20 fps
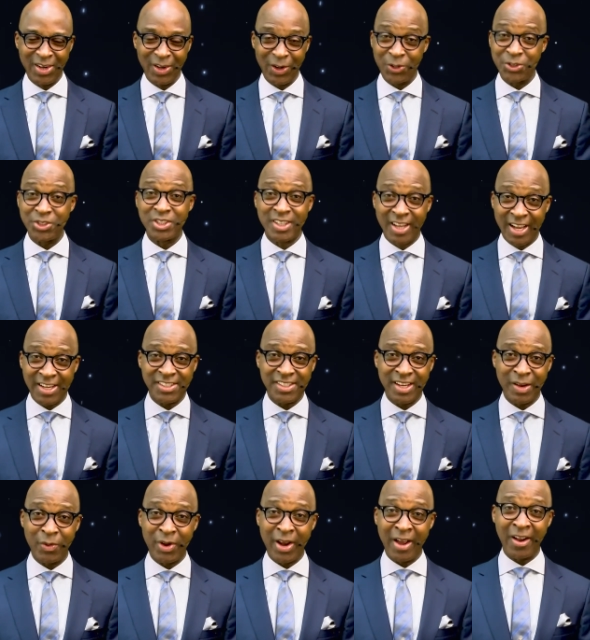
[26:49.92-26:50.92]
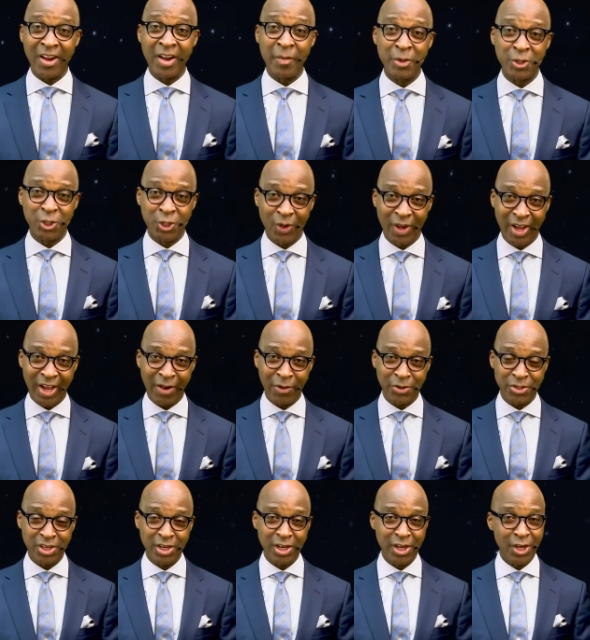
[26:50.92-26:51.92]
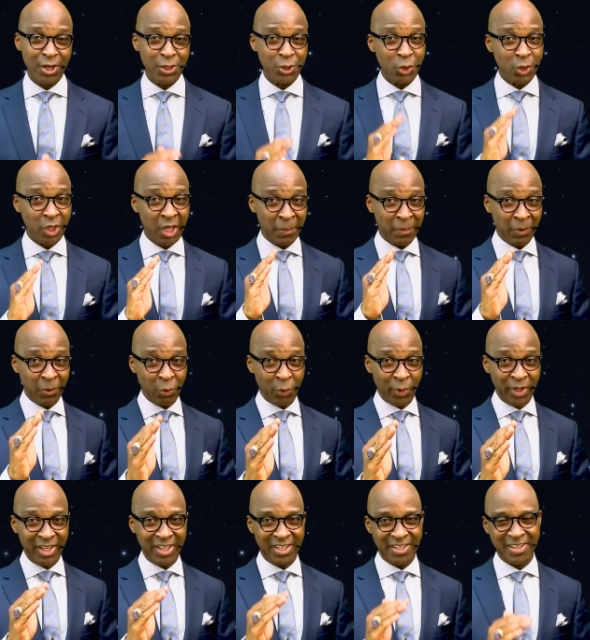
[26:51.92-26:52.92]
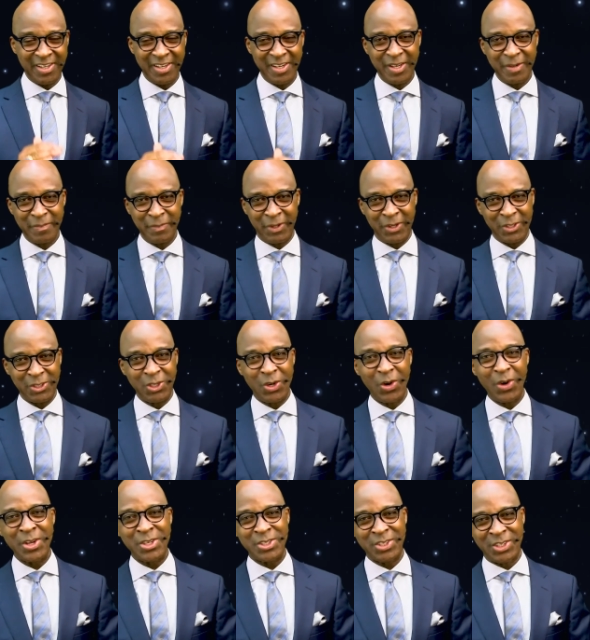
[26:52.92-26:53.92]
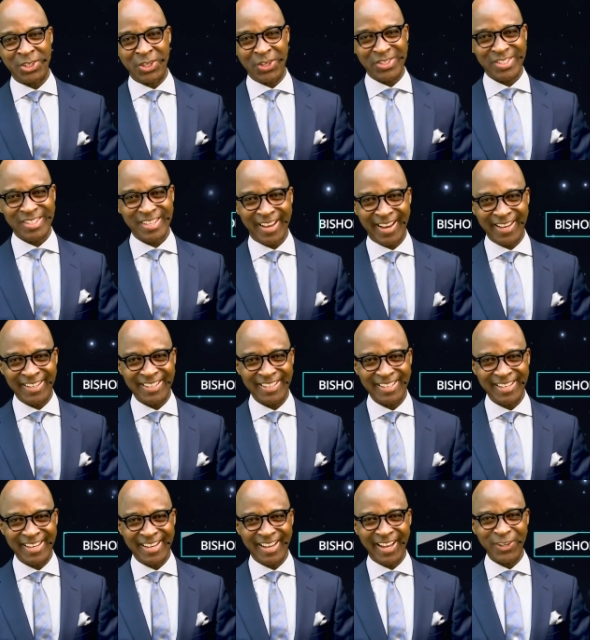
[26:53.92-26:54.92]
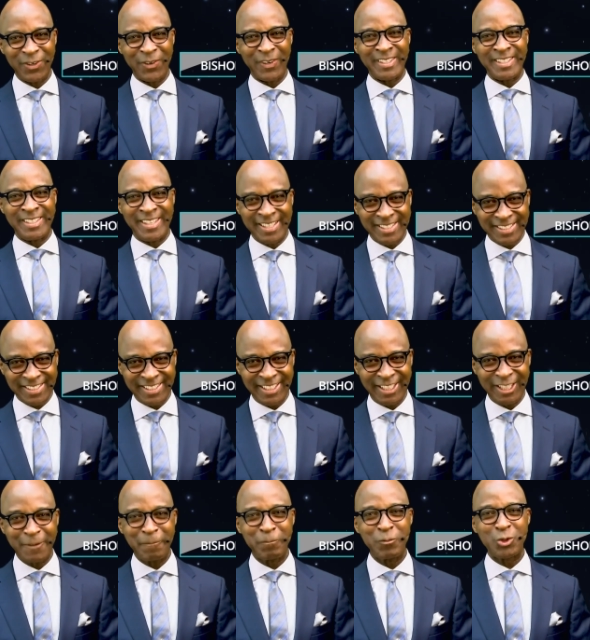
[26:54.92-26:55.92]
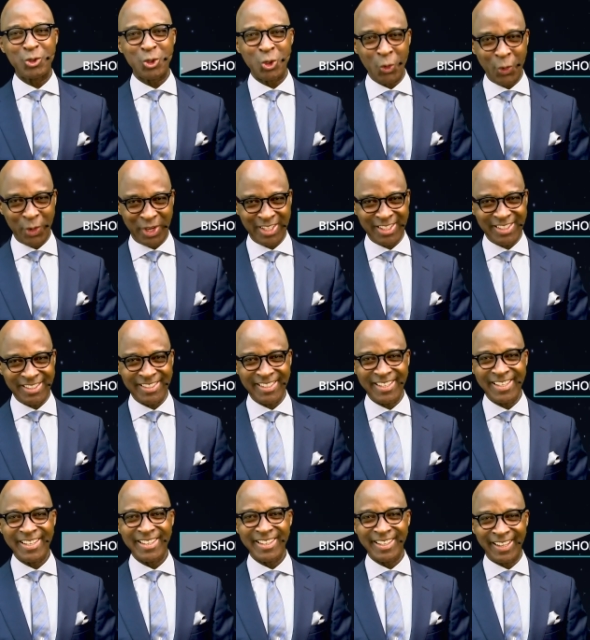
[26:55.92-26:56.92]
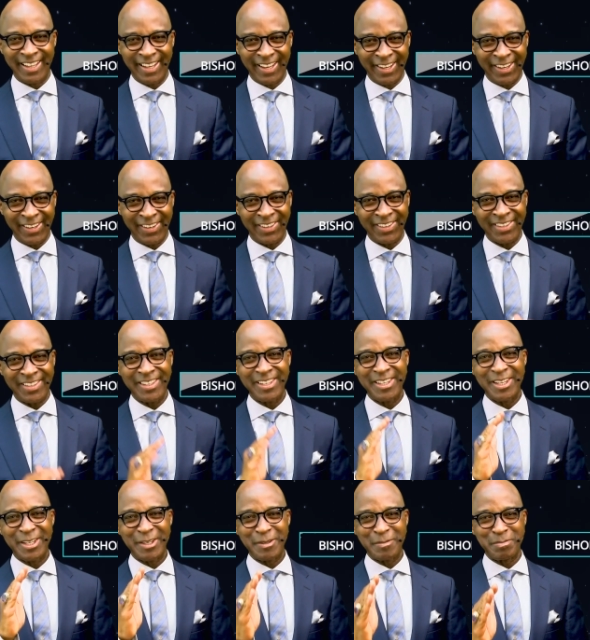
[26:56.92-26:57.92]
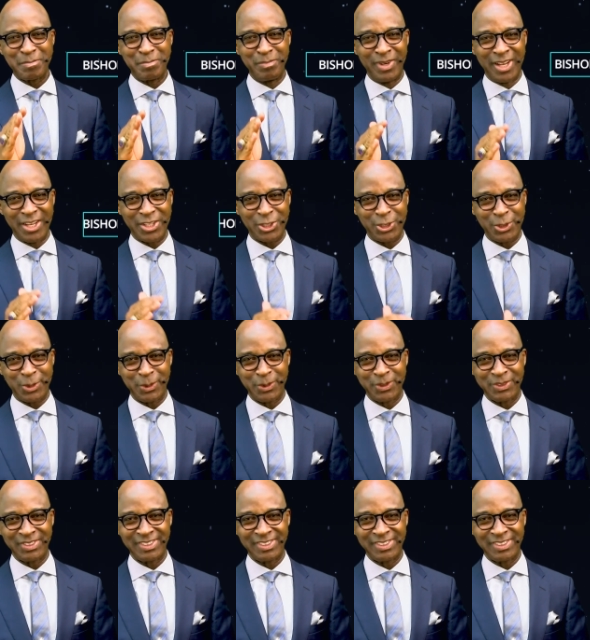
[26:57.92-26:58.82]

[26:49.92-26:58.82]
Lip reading: Until next time when I come into your house, you keep on winning because God is on your side and you are destined to win. God bless you.